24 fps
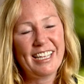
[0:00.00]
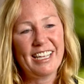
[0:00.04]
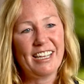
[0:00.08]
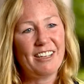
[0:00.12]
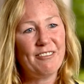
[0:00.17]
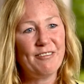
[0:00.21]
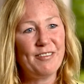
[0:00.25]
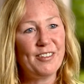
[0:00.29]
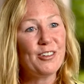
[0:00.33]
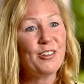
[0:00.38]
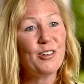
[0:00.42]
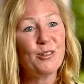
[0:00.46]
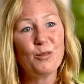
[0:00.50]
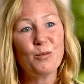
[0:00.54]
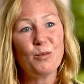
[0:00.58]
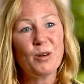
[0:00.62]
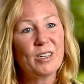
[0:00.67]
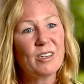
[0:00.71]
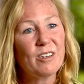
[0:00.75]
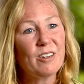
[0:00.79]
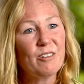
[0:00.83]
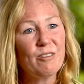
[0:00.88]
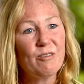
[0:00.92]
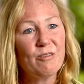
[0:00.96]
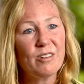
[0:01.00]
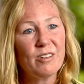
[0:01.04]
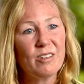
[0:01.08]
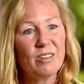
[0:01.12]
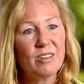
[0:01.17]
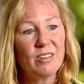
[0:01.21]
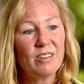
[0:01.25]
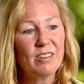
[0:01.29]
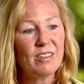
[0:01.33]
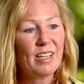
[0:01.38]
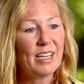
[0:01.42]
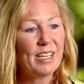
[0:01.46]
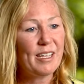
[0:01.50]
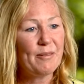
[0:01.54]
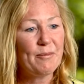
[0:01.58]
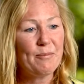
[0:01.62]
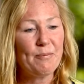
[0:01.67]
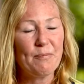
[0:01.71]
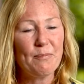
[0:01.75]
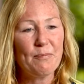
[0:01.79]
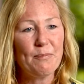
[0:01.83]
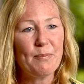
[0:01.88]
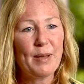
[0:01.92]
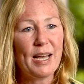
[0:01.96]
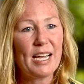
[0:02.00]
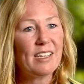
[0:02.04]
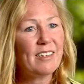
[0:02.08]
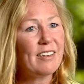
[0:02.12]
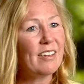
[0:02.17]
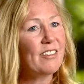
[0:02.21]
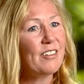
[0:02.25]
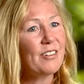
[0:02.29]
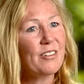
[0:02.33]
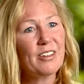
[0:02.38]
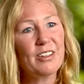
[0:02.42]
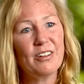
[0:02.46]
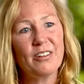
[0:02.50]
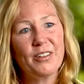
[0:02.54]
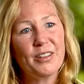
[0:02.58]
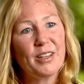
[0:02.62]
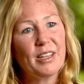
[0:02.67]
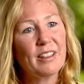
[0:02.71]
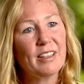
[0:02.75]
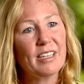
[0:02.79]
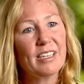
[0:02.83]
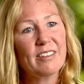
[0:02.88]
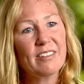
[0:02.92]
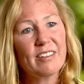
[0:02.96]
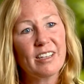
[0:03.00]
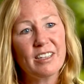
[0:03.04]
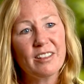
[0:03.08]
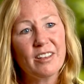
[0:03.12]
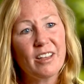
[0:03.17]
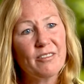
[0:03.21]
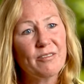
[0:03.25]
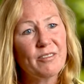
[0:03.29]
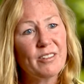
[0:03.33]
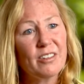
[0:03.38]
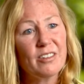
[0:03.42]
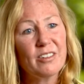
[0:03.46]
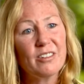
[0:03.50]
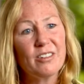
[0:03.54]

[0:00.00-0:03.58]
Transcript: I feel wonderful. I am back to doing all the things I love to